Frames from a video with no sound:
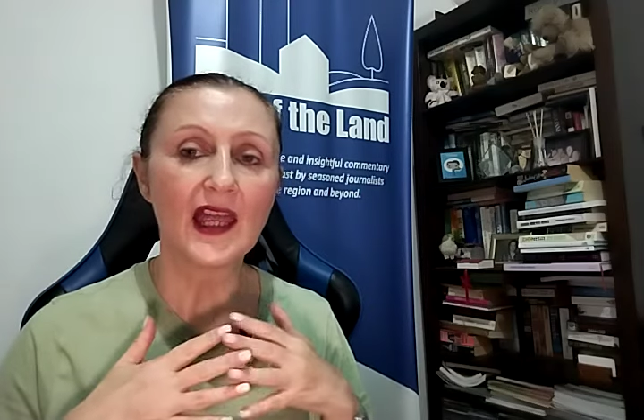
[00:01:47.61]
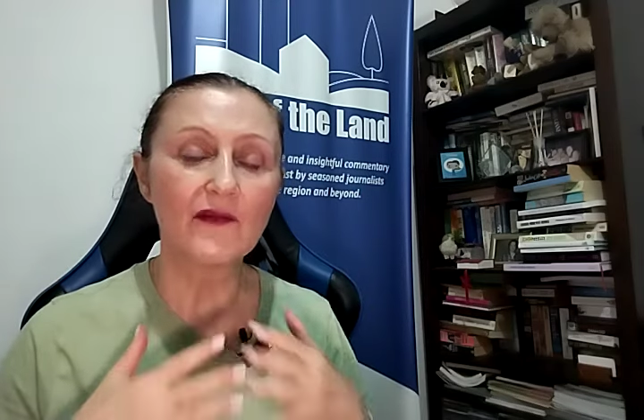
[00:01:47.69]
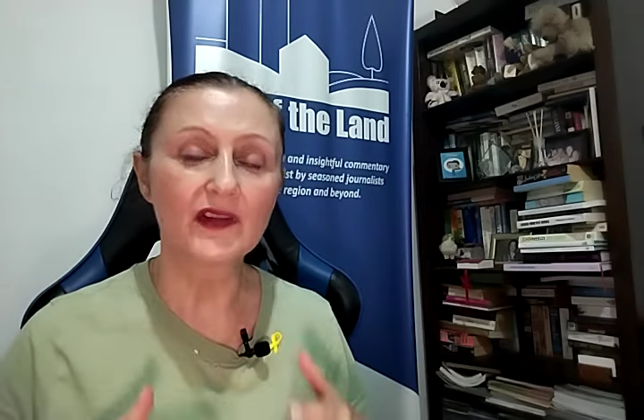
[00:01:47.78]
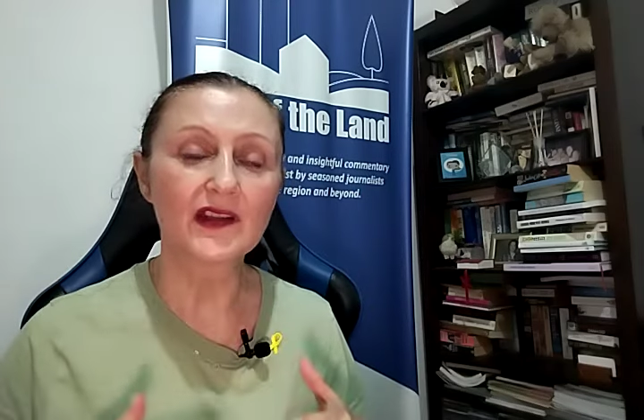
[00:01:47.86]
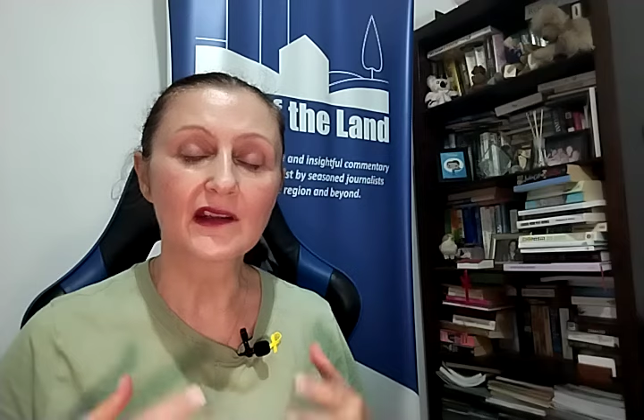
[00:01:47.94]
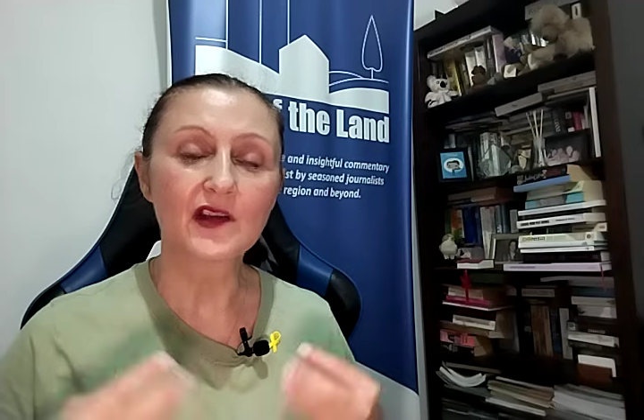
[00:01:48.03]

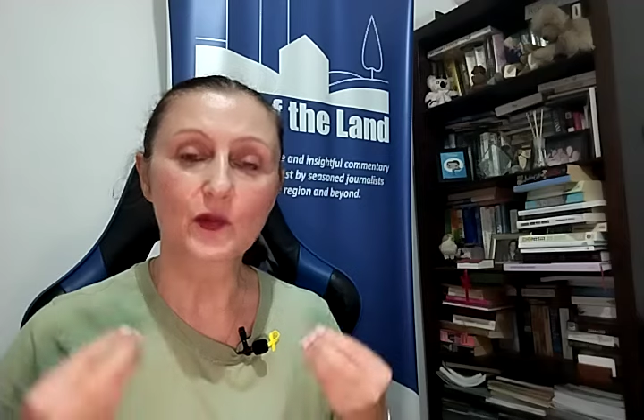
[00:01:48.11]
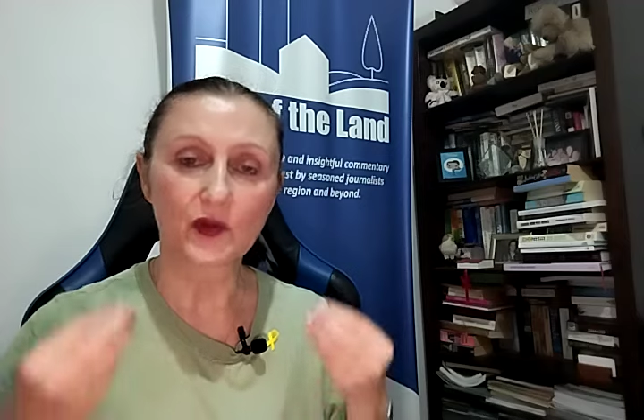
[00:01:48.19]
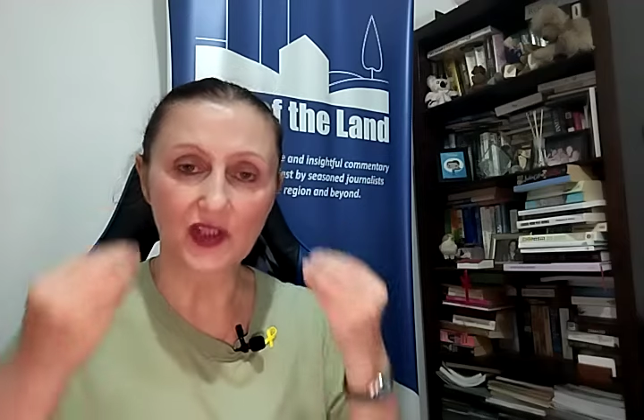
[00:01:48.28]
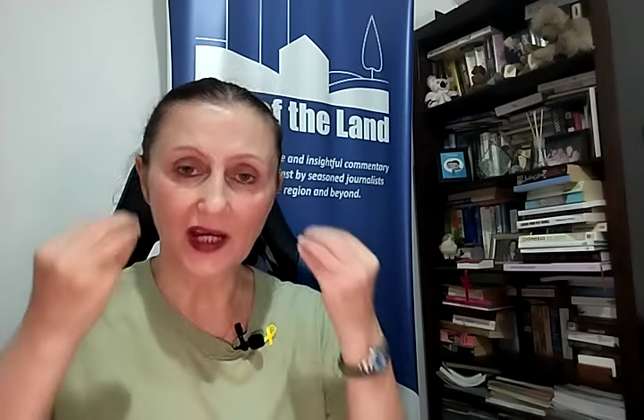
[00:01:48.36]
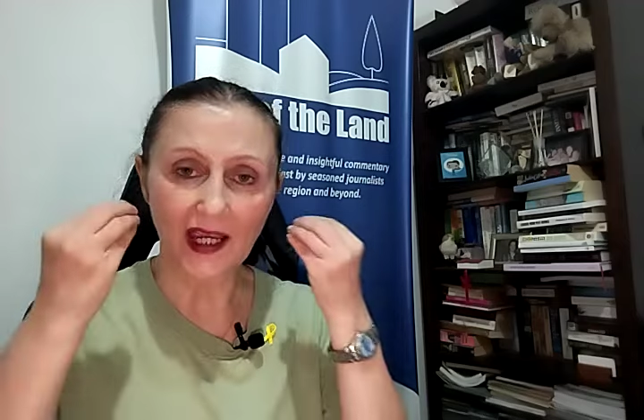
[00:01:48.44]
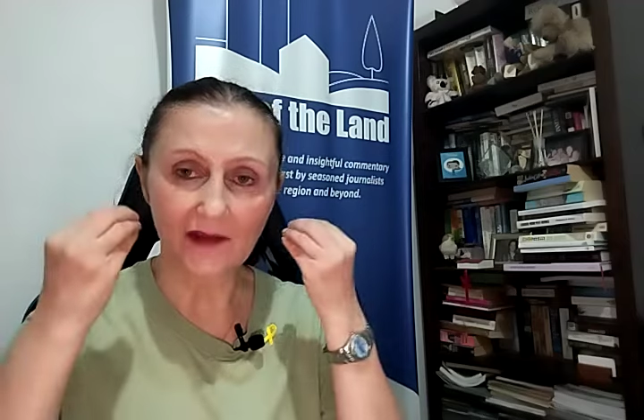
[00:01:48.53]
evidence
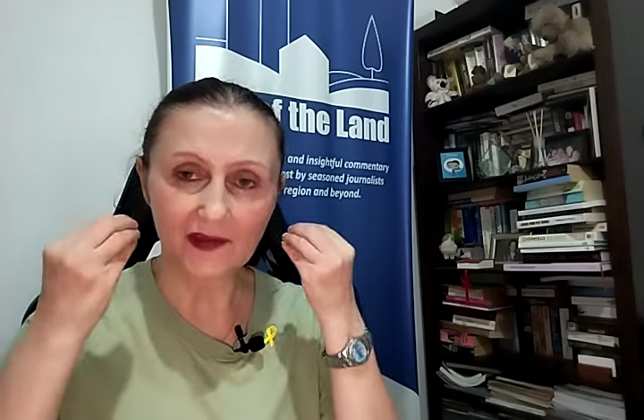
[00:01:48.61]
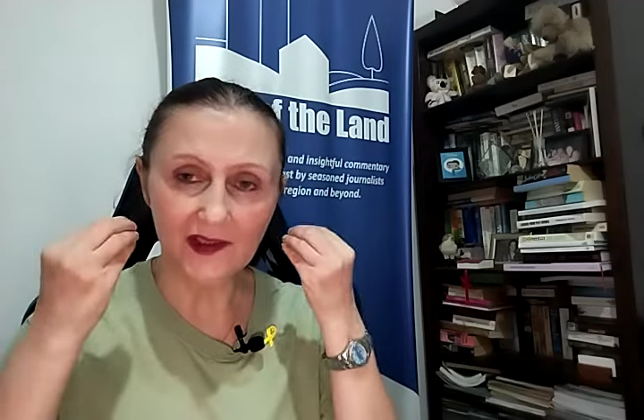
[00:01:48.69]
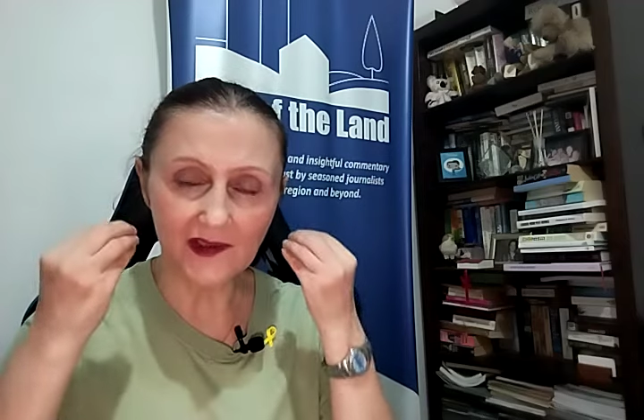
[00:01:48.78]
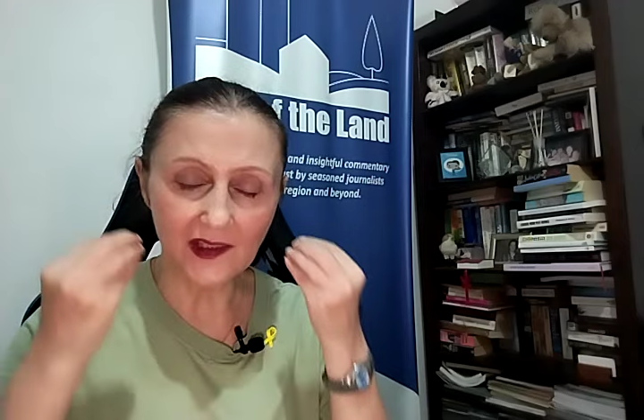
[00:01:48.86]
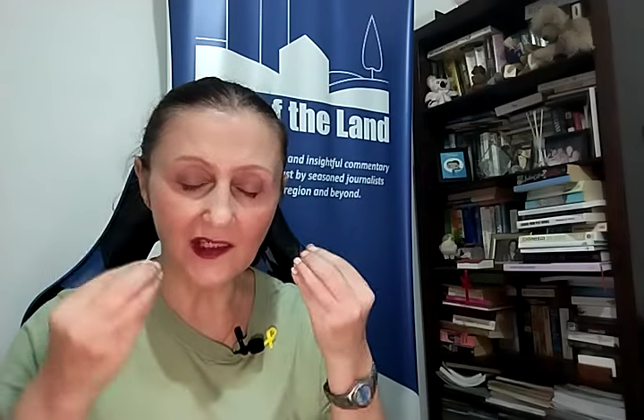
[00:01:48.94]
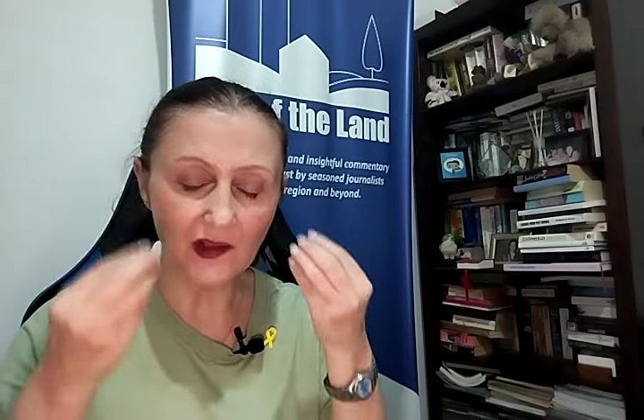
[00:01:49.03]
which I have
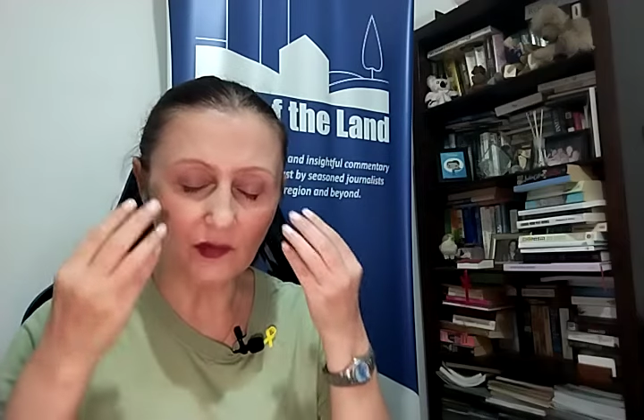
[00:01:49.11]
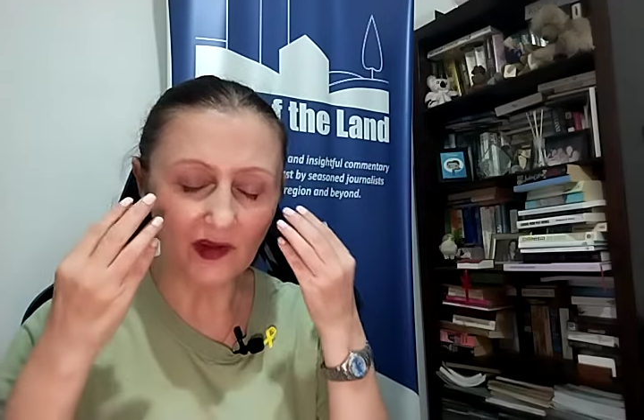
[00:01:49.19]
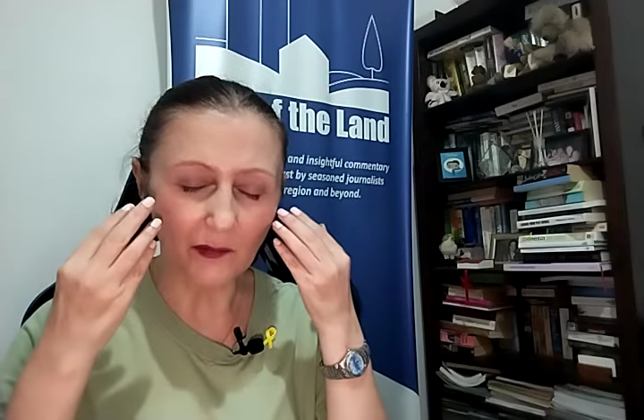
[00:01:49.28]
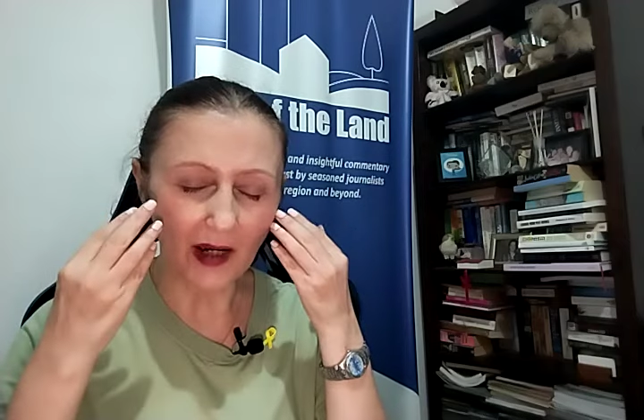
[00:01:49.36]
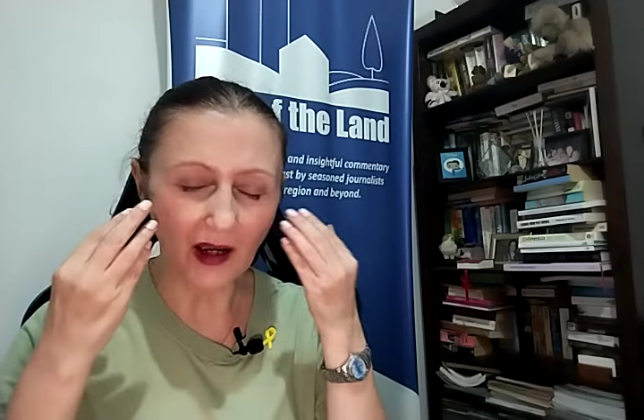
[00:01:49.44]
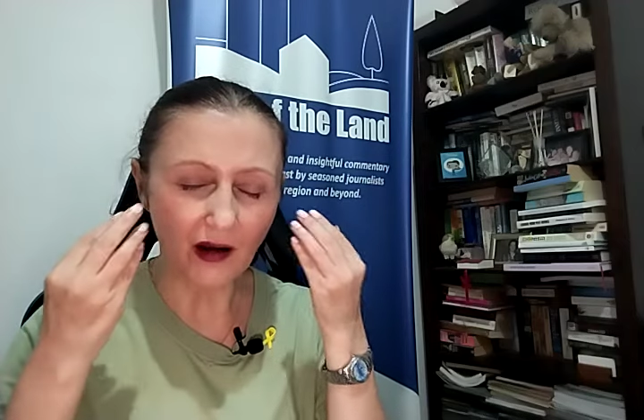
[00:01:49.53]
seen
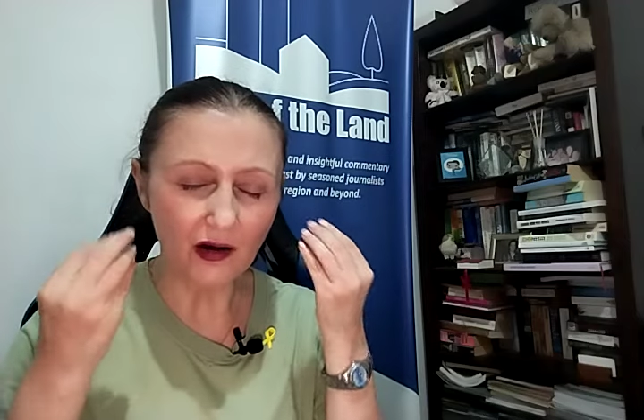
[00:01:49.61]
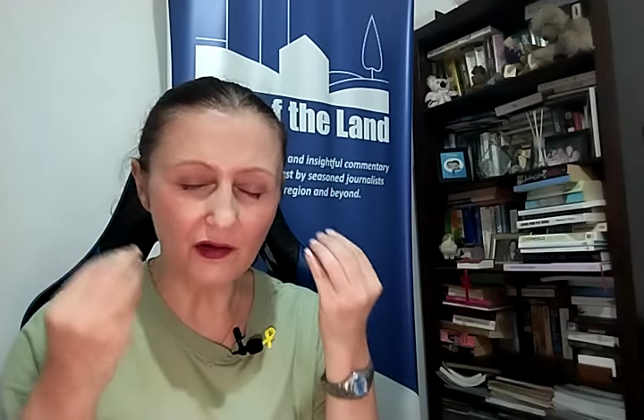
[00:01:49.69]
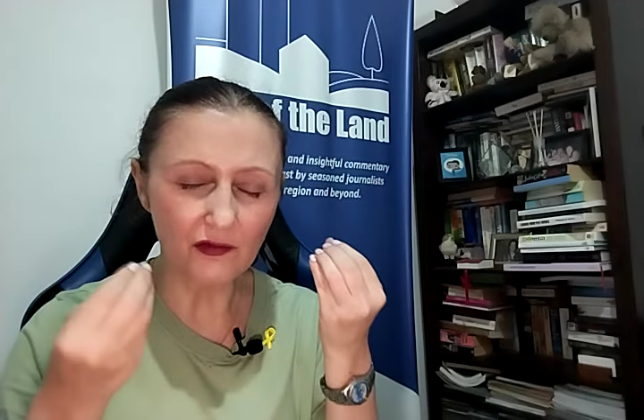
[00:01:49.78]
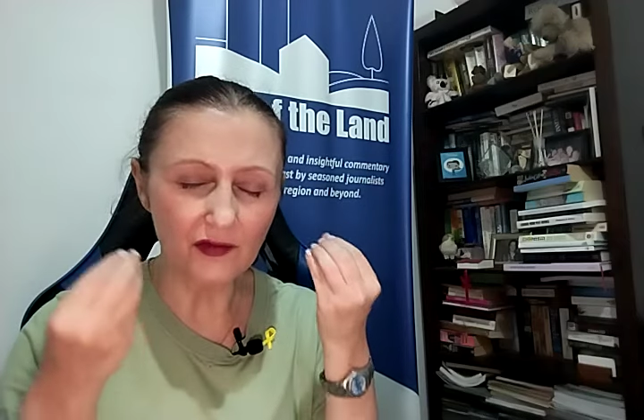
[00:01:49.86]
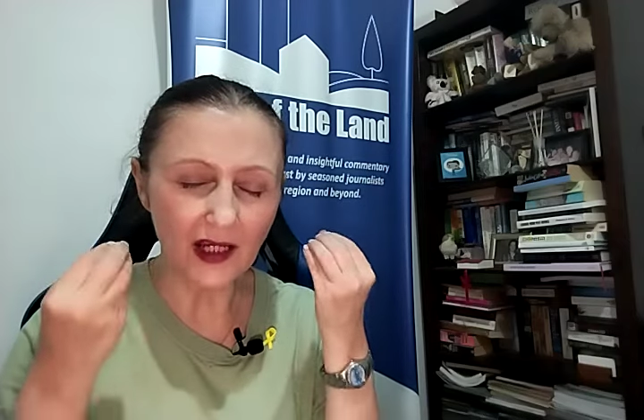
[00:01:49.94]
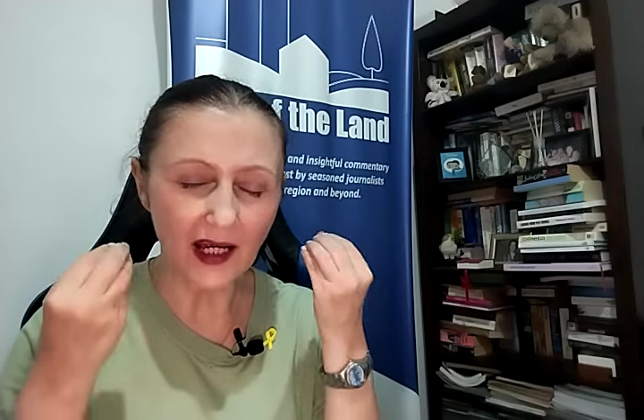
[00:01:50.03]
with my
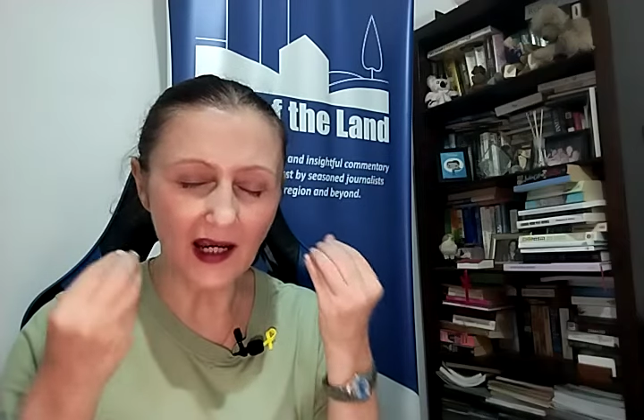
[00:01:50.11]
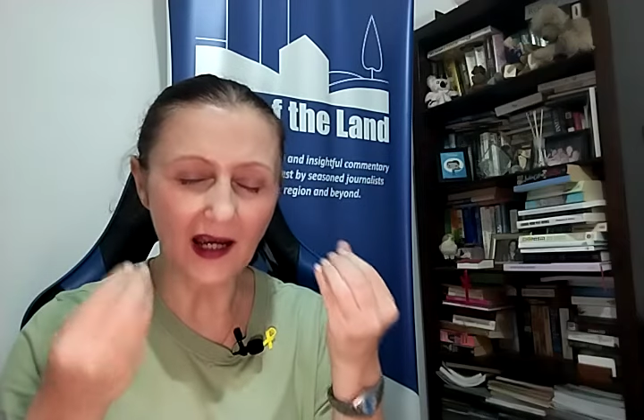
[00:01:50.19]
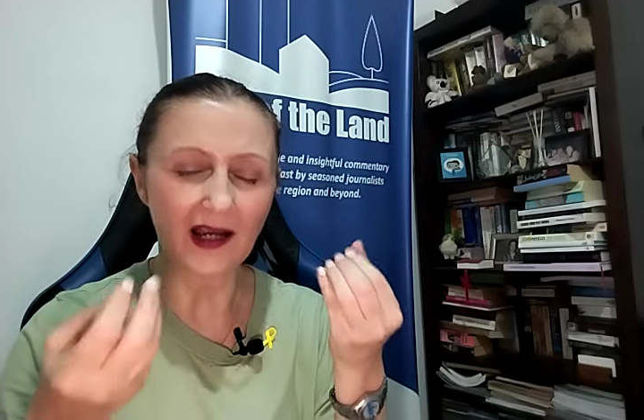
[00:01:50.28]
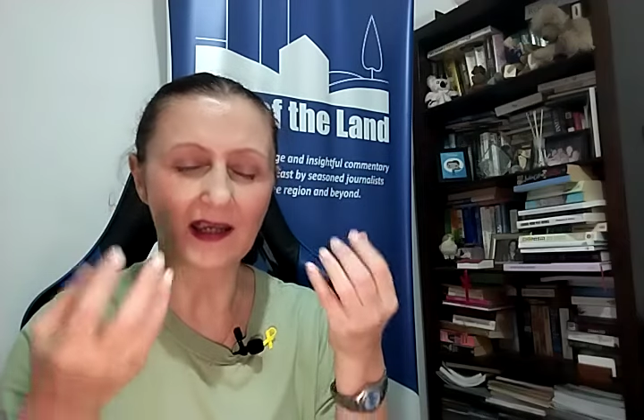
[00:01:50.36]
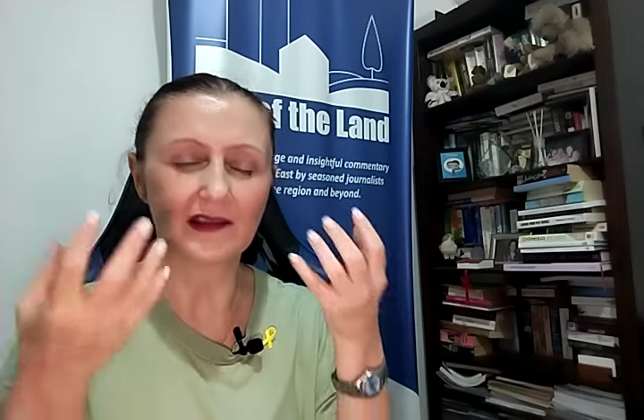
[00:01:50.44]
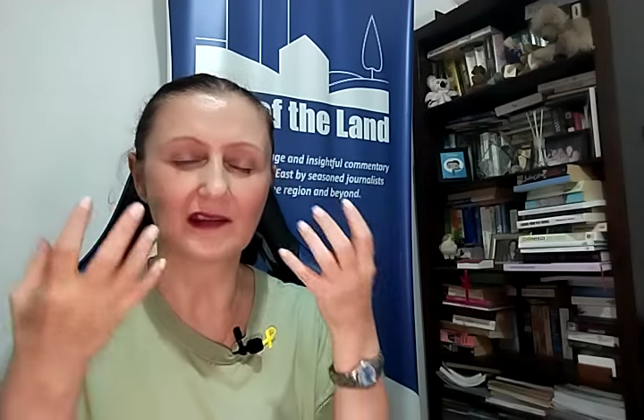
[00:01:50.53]
own
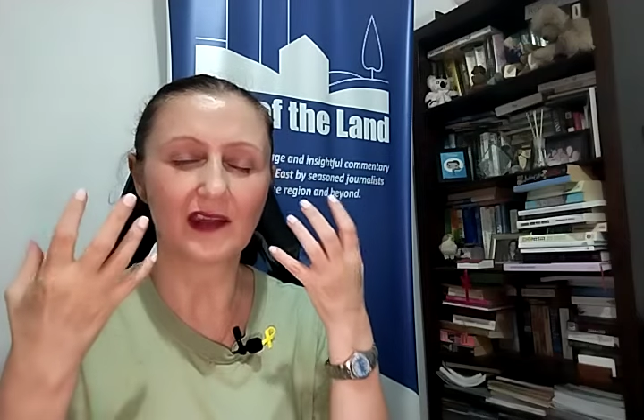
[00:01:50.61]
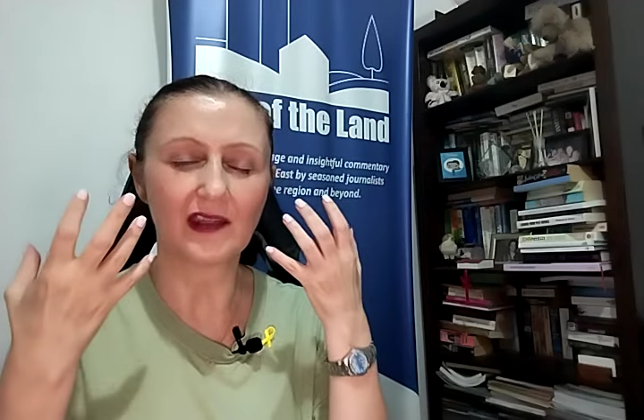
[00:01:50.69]
eyes,